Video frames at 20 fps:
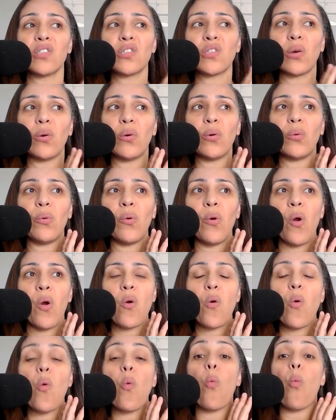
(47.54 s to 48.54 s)
So
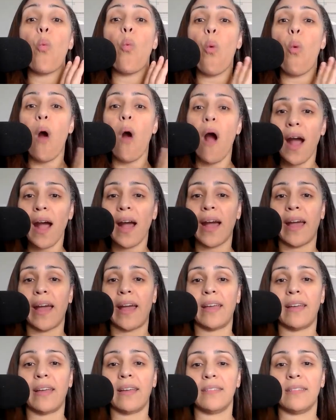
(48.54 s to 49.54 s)

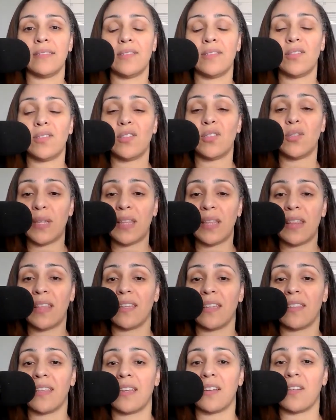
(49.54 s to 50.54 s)
why do we
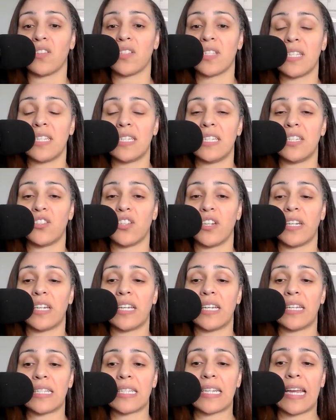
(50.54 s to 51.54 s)
think that our CT
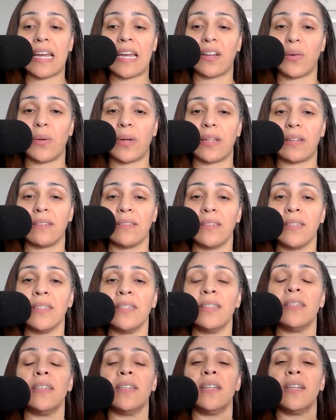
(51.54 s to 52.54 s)
training isn't adequate?
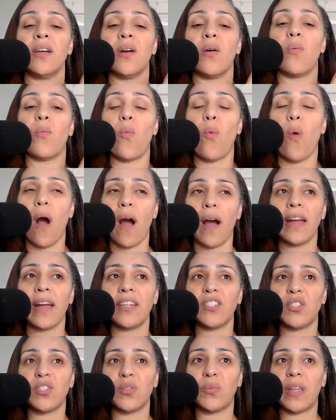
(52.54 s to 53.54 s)

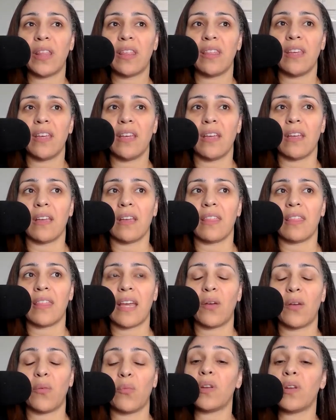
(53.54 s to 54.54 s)
Why do we think
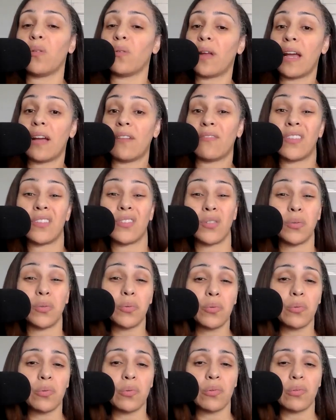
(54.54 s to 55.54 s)
that we don't have the
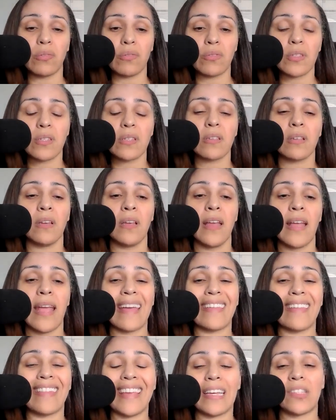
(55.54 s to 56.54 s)
tools
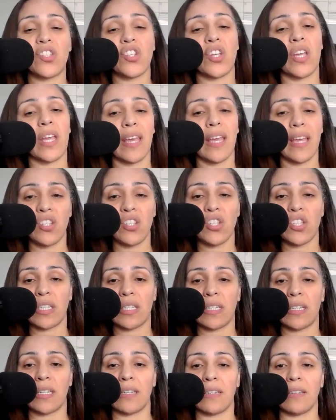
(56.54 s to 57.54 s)
and the
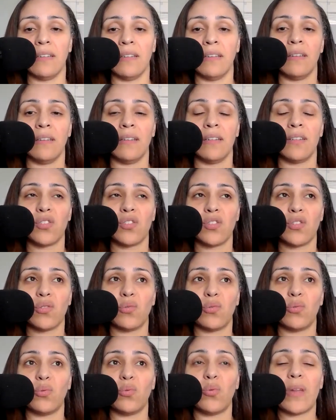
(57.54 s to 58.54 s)
education
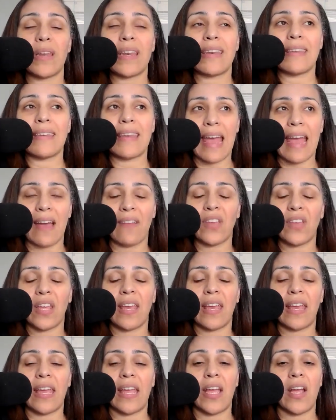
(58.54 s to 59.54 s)
to
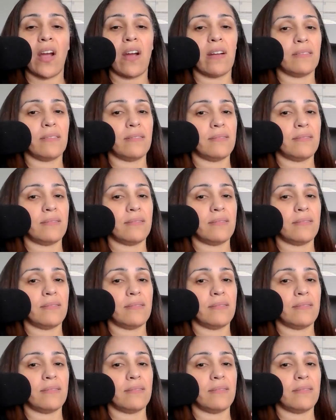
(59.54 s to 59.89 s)
navigate